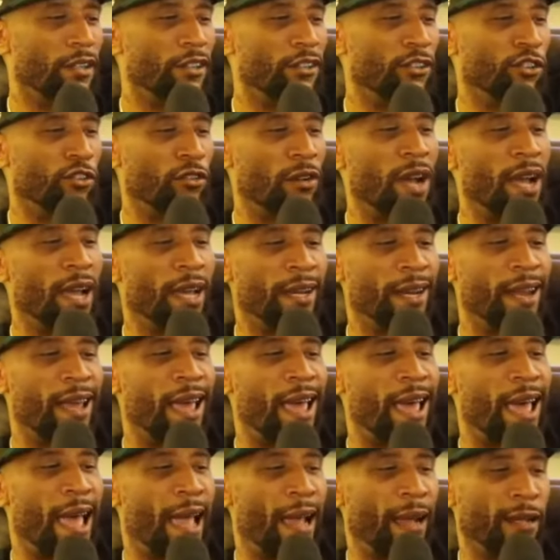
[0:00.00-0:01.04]
trying
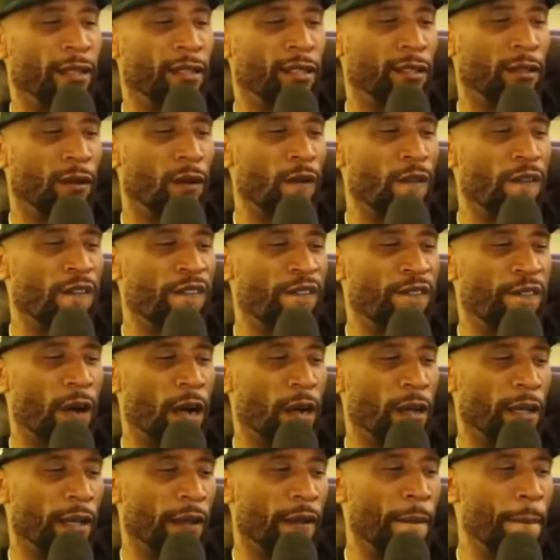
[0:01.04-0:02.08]
to act so
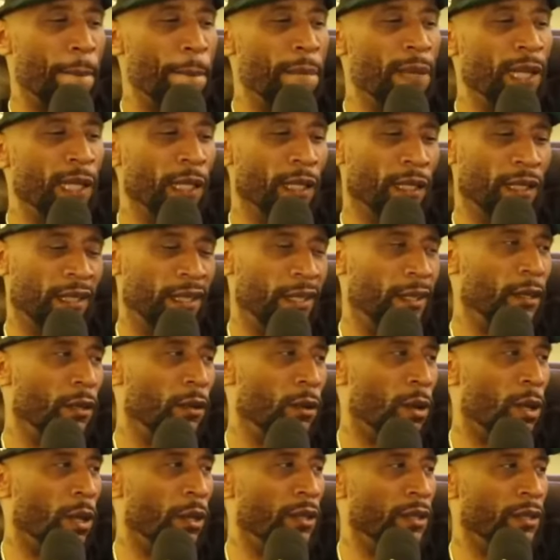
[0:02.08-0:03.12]
fucking militant
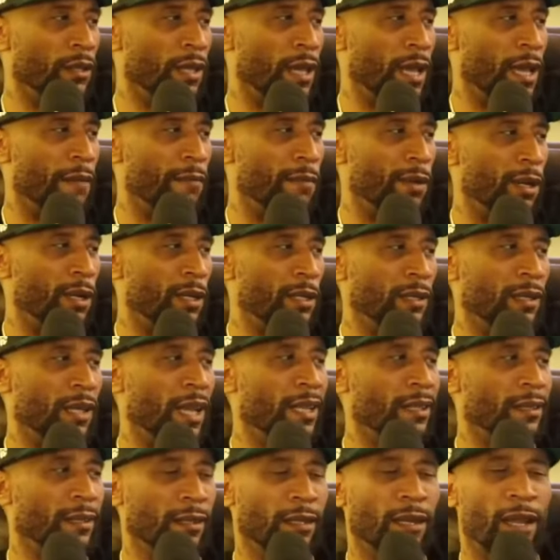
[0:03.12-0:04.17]
all the time because
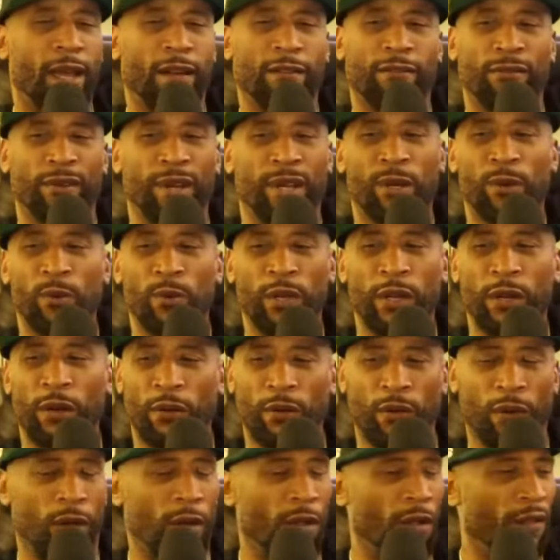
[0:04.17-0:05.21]
that's not real. We
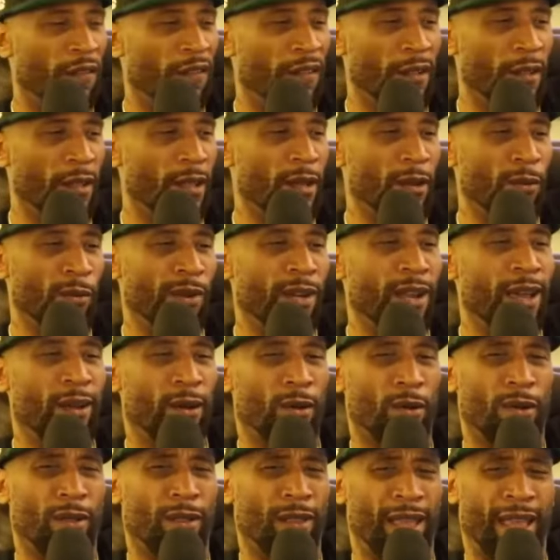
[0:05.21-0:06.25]
don't all we're
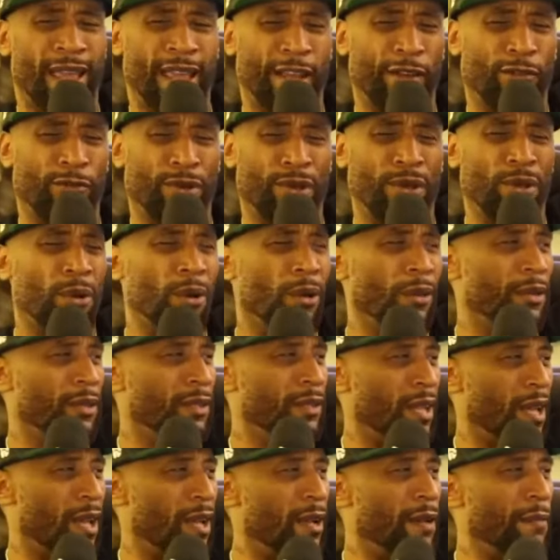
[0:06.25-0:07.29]
not all angry all the
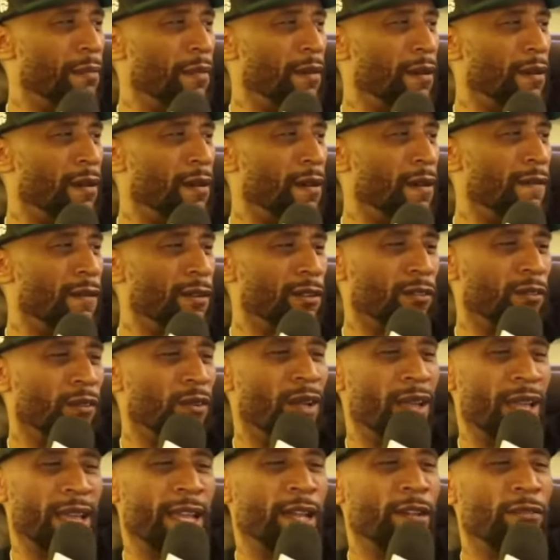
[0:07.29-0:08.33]
time. Mm -hmm. First of
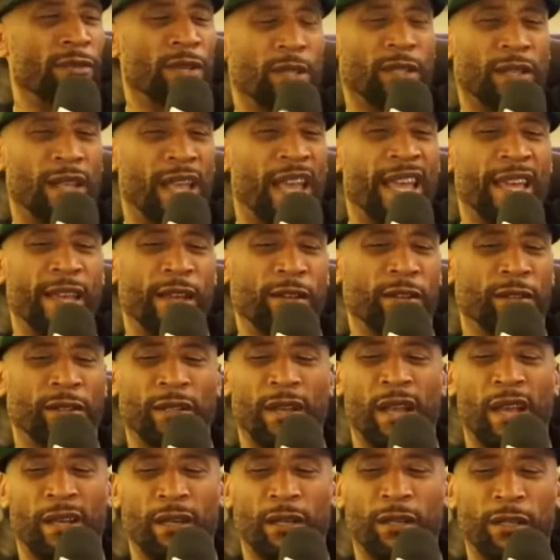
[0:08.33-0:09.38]
all, anger anger
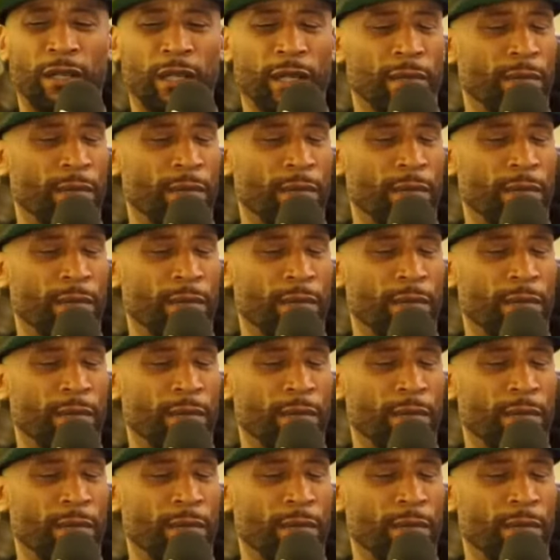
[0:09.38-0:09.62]
is not a good